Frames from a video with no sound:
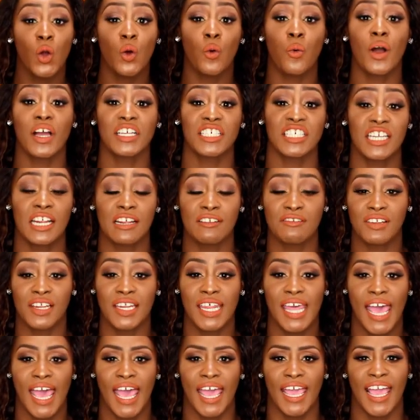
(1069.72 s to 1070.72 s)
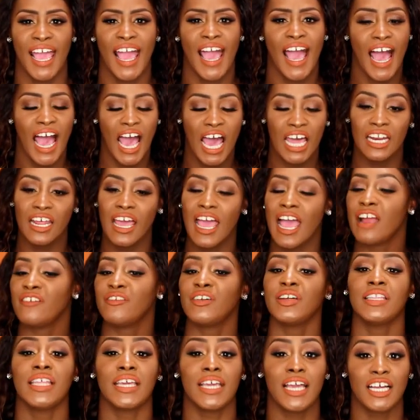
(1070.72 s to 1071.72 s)
question of the day. Out of
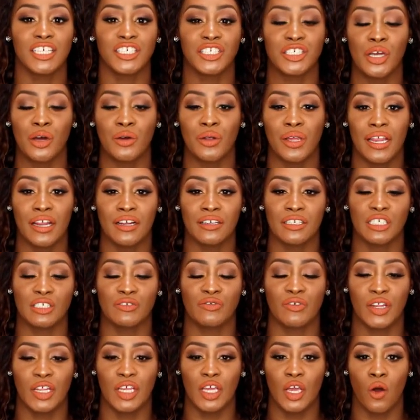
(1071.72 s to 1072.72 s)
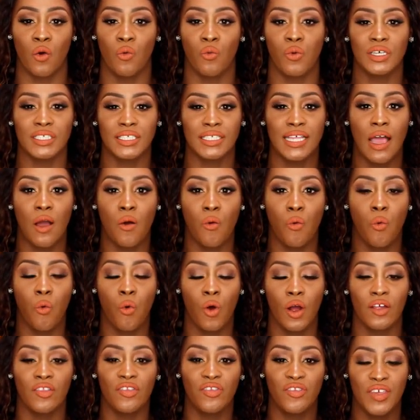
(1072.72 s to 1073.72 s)
everything I show here in this video, what's that
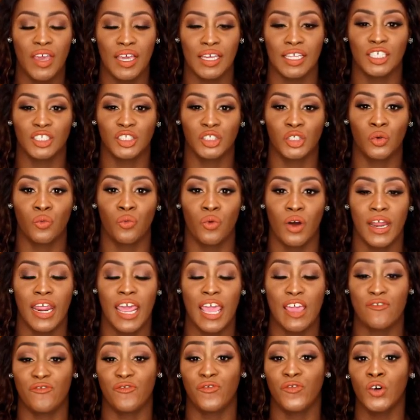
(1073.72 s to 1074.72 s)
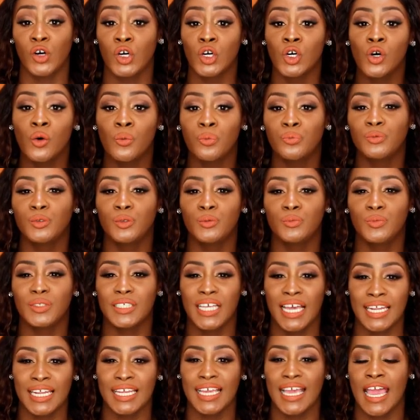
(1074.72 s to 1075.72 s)
one thing that you want a full
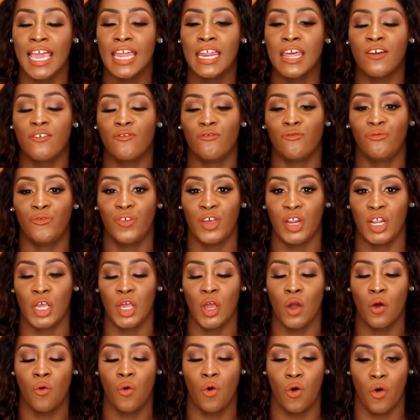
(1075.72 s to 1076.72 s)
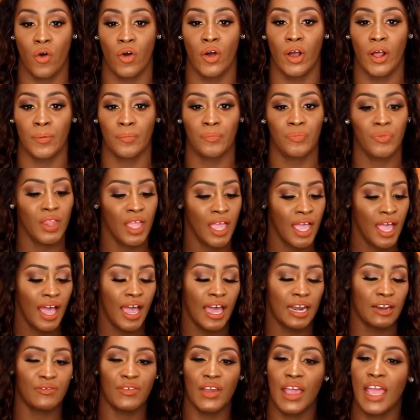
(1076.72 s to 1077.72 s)
dedicated video on?
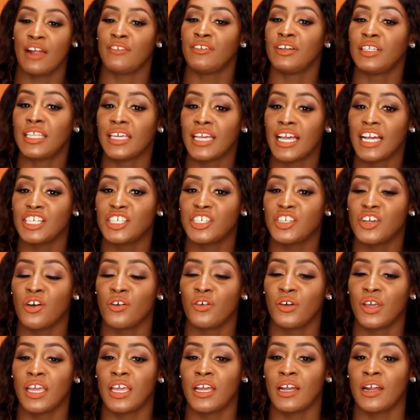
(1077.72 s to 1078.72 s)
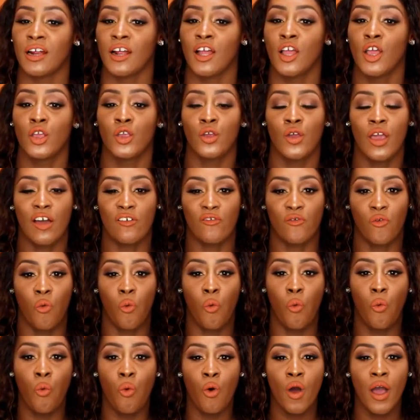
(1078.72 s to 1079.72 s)
Out of everything I show here, you have
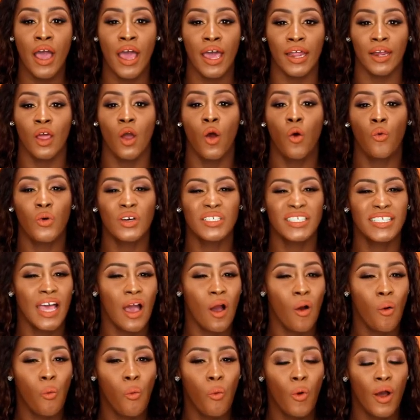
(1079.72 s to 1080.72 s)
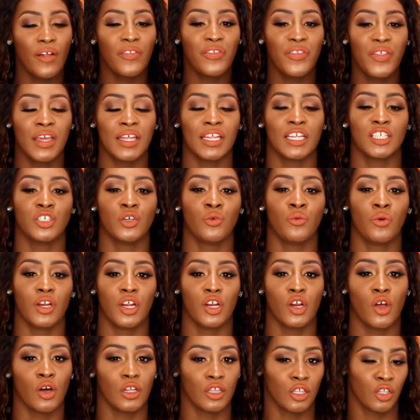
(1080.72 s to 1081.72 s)
one. What's that one thing that you want
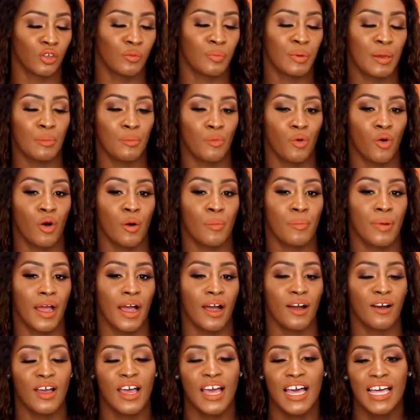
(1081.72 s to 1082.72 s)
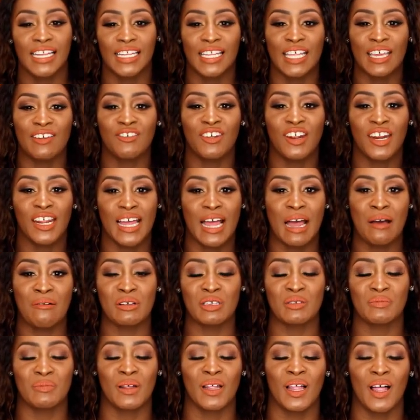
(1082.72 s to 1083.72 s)
to know a little bit more about? Leave it in the
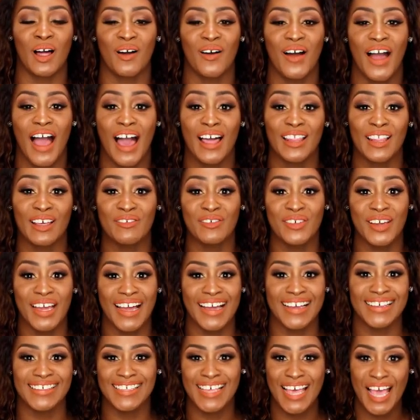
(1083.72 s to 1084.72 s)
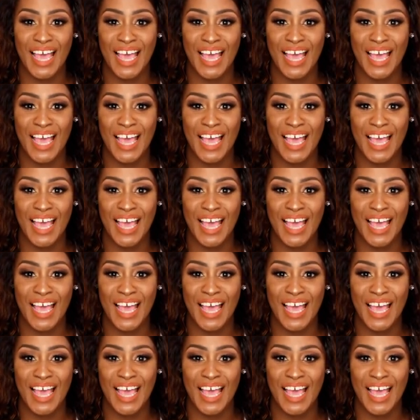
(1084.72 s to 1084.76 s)
comments below. I love you guys.